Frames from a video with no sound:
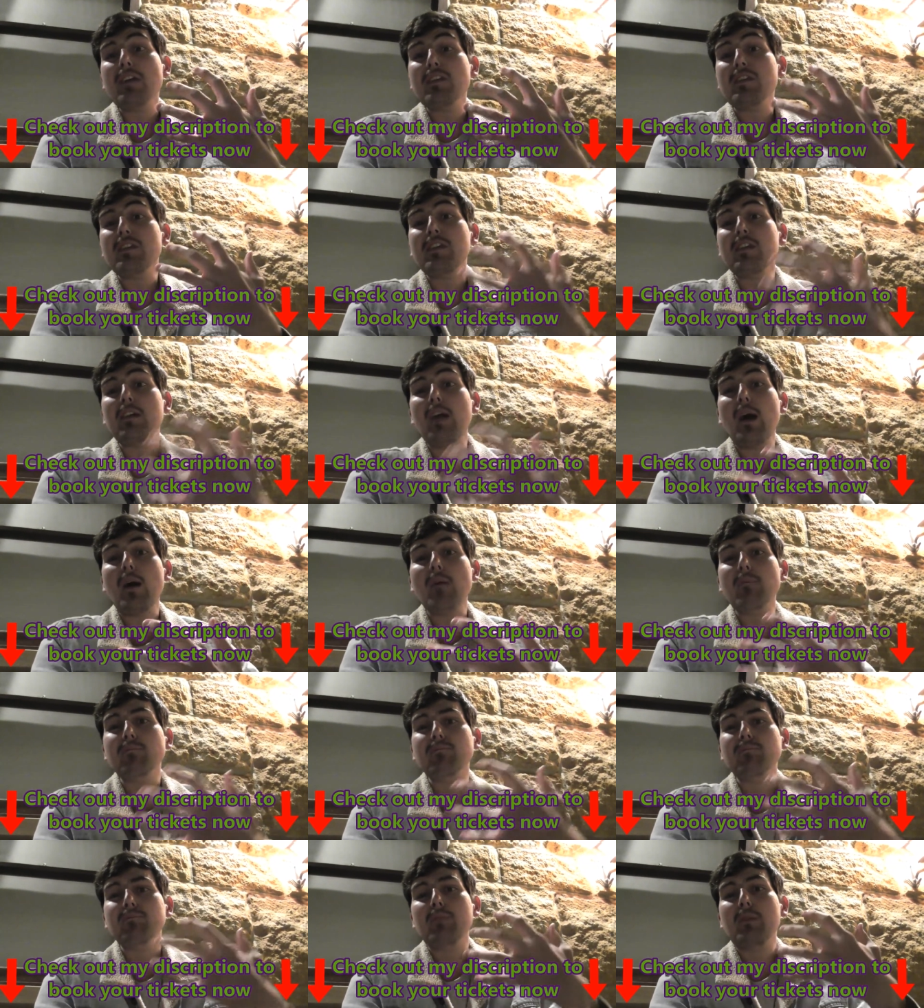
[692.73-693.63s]

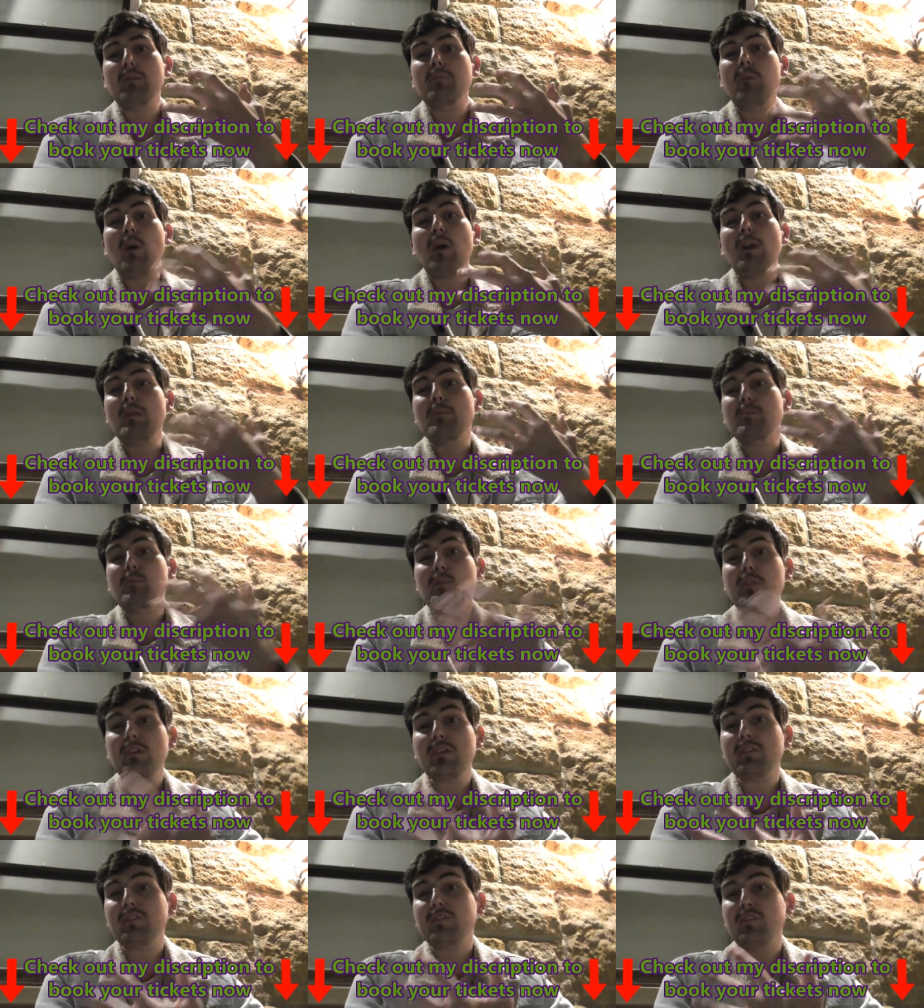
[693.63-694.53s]
the
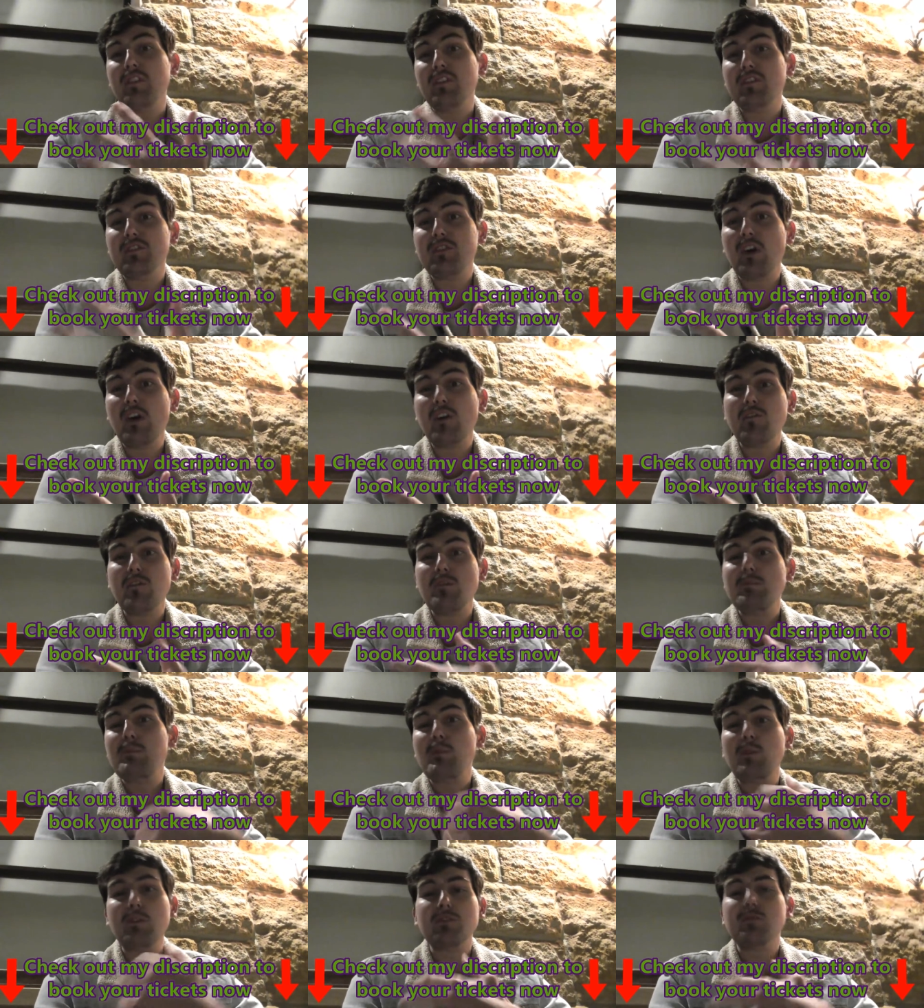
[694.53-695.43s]
bookings for yourself
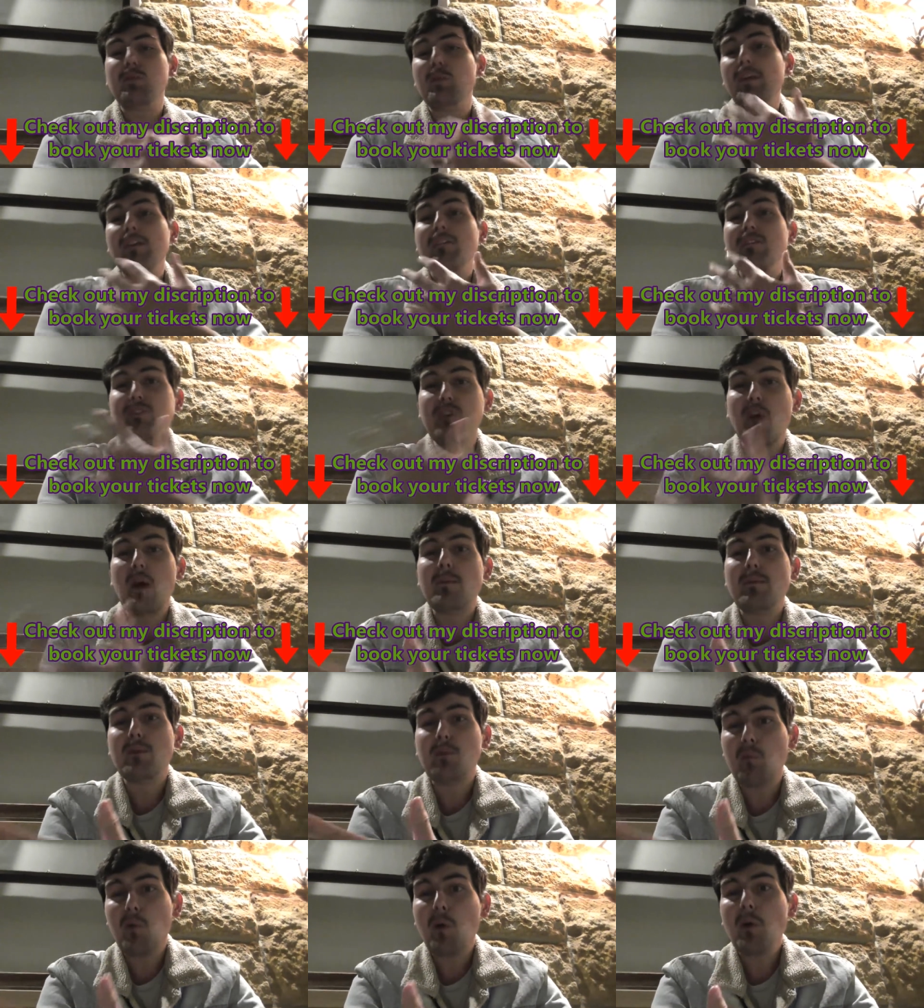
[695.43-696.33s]
and book it to whatever
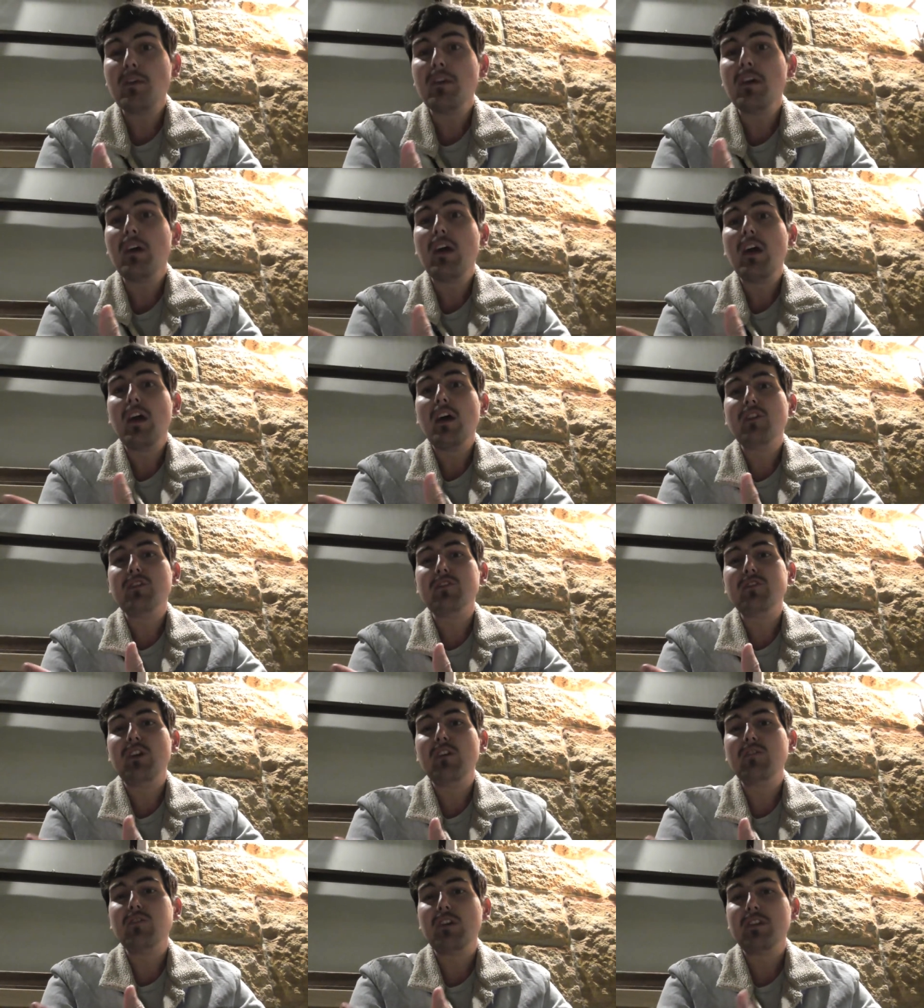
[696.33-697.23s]
time you want and
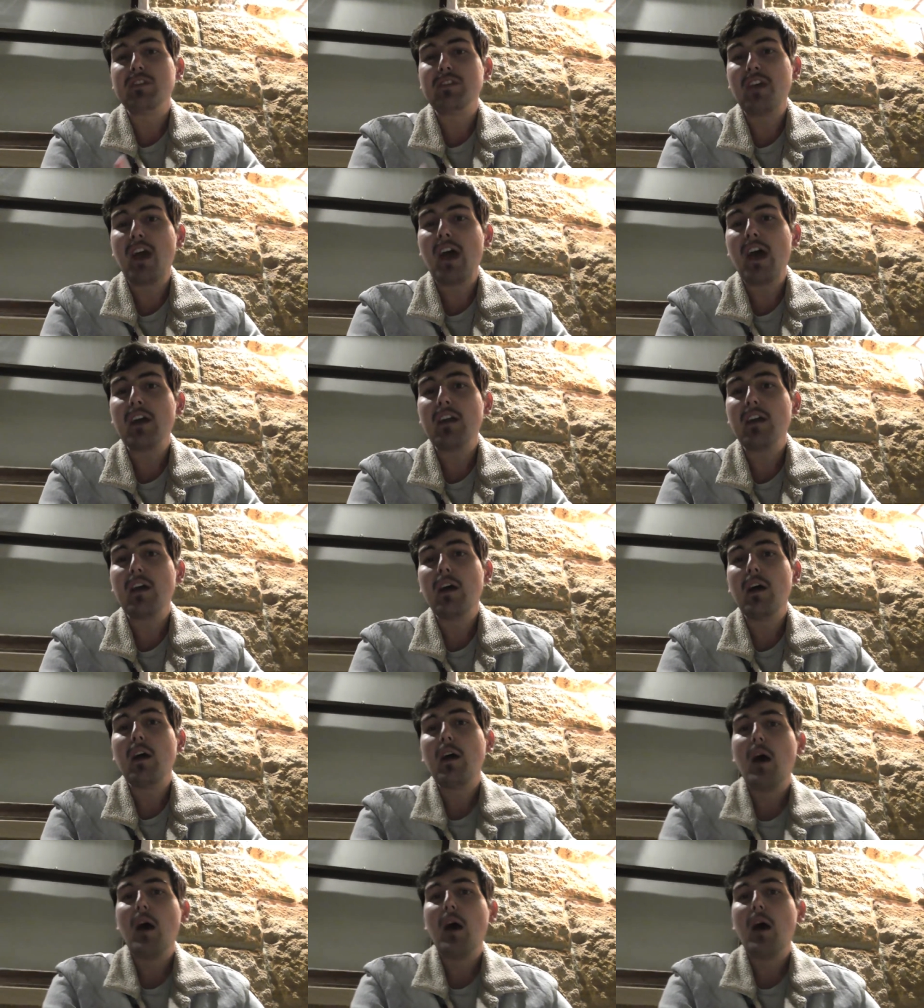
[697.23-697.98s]
stuff like that.